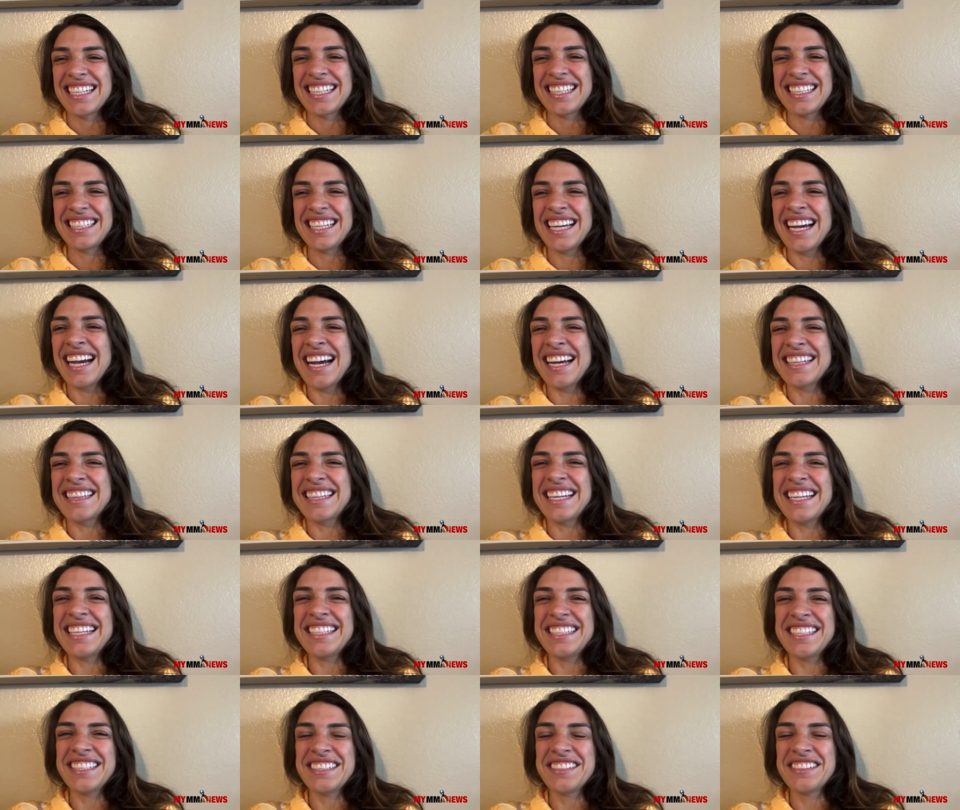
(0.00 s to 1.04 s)
Yeah,
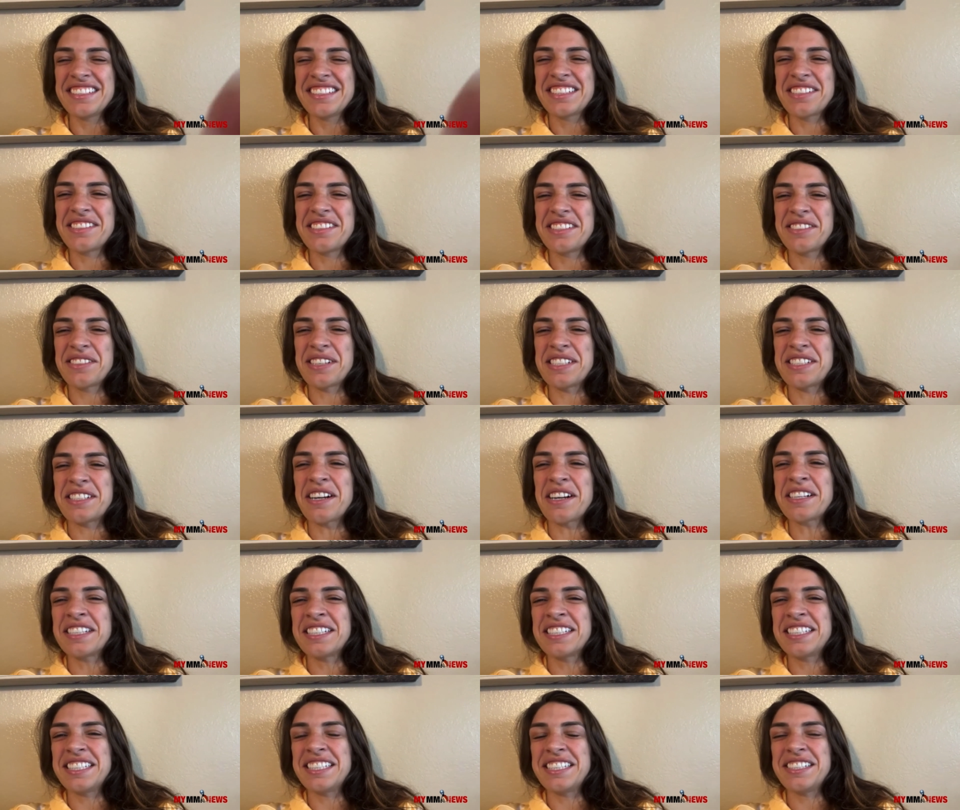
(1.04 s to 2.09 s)
thank you. It's always great
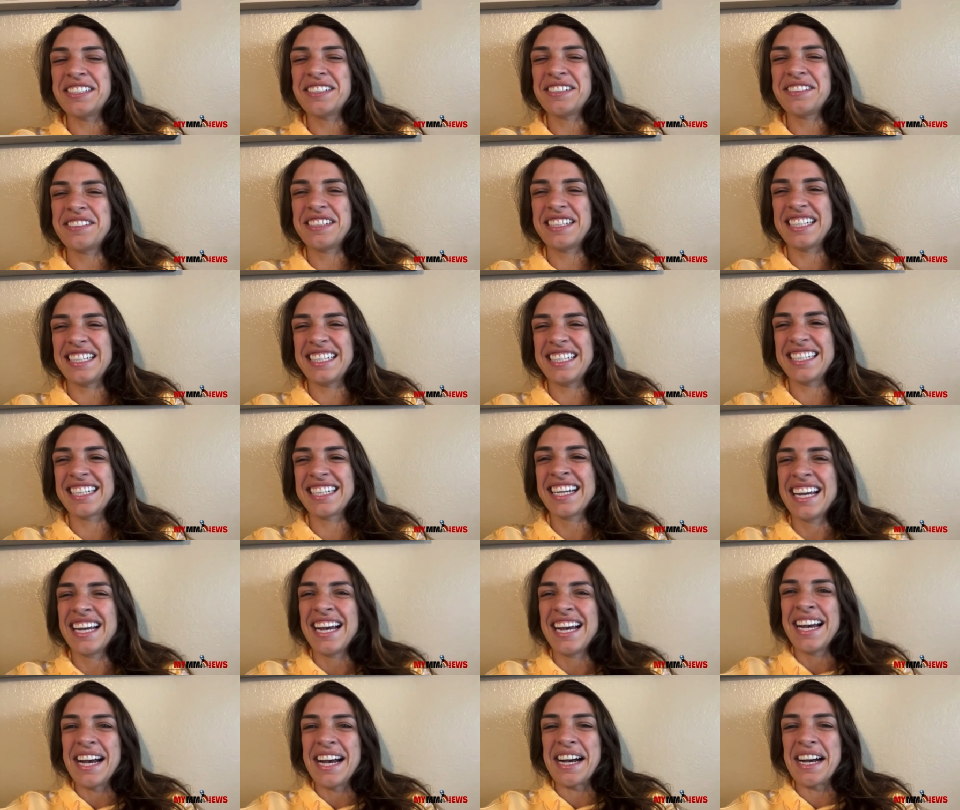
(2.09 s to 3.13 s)
talking to you, and
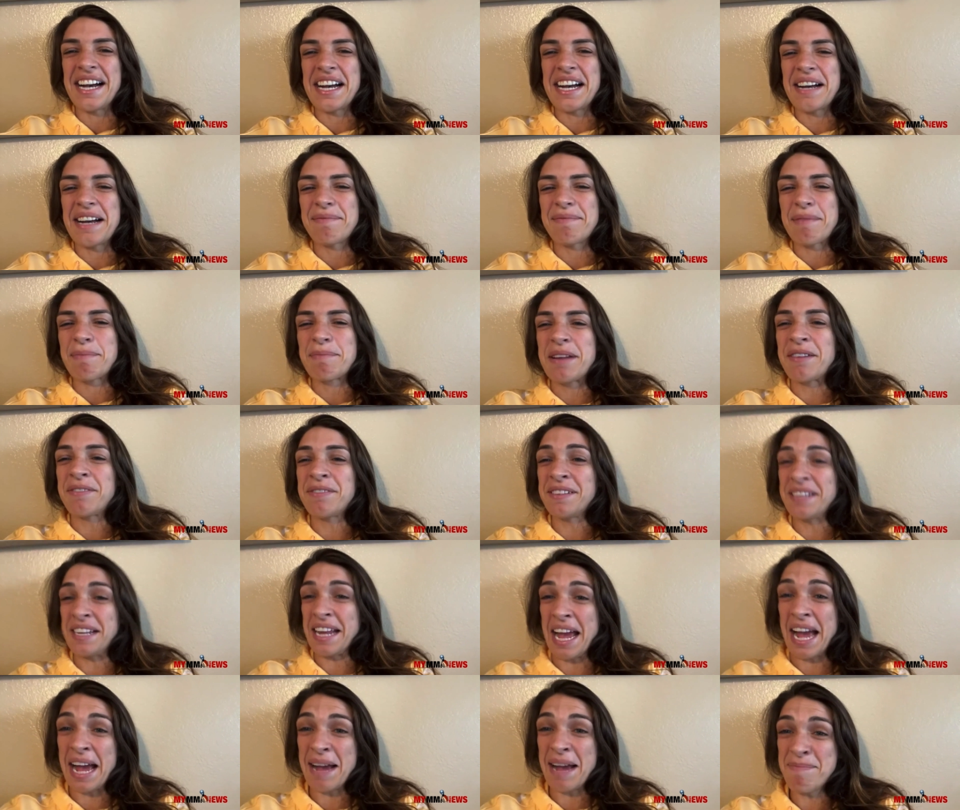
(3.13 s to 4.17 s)
um, I'm
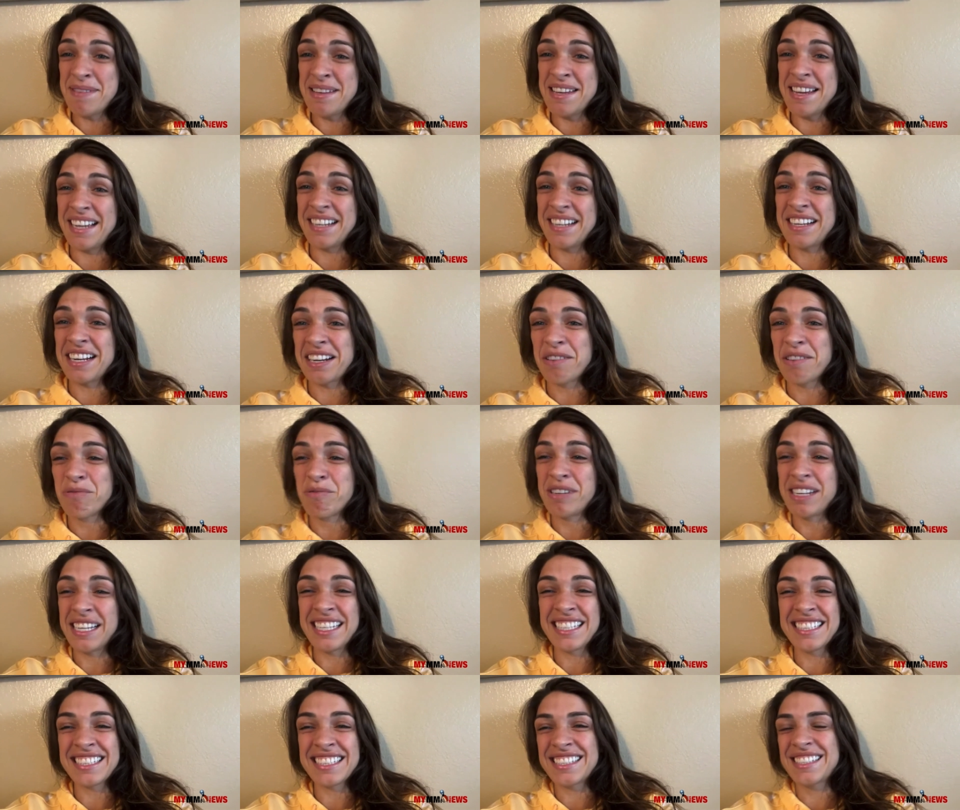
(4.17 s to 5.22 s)
definitely happy I got a
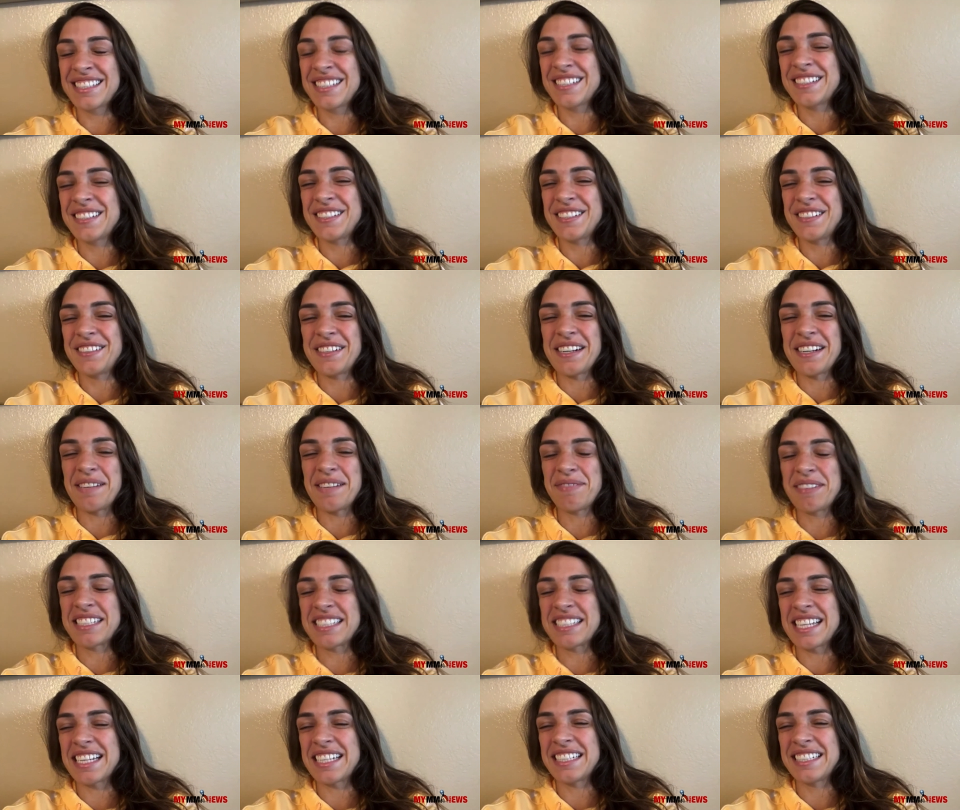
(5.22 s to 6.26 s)
win. So I'm
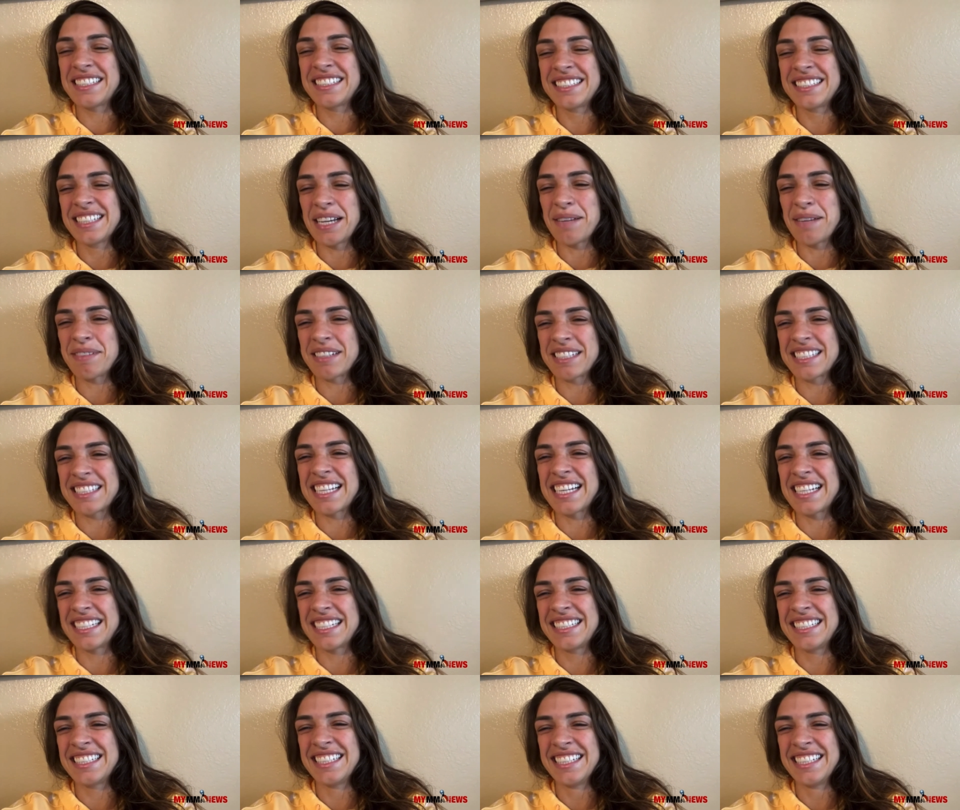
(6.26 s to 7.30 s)
excited. I'm
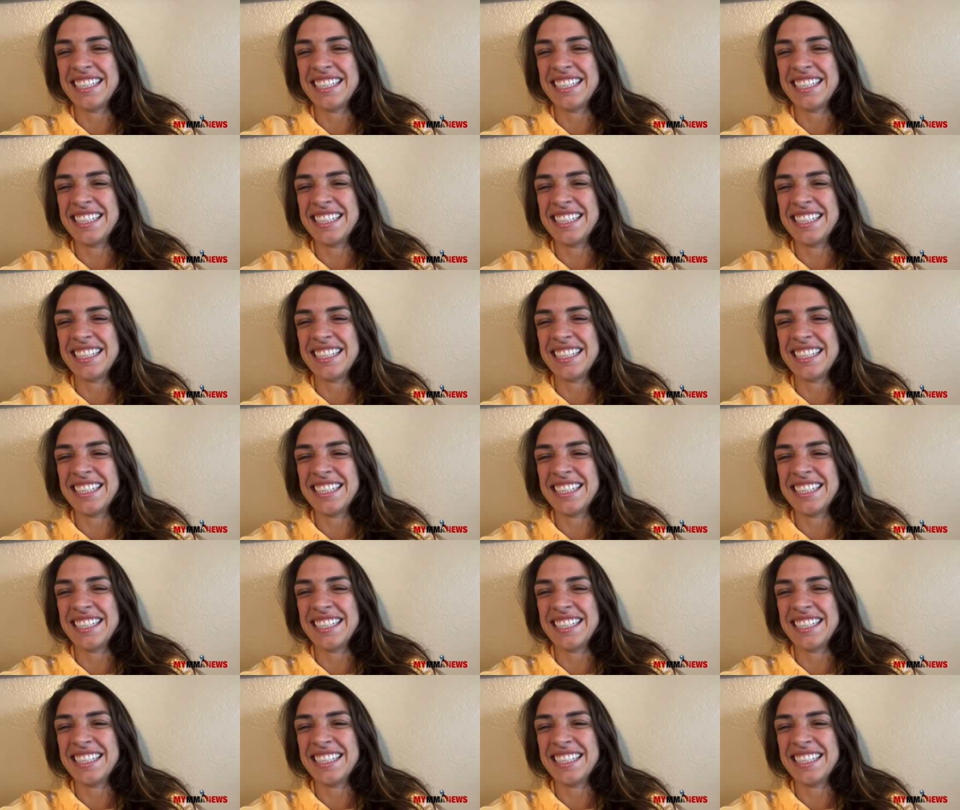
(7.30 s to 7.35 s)
excited.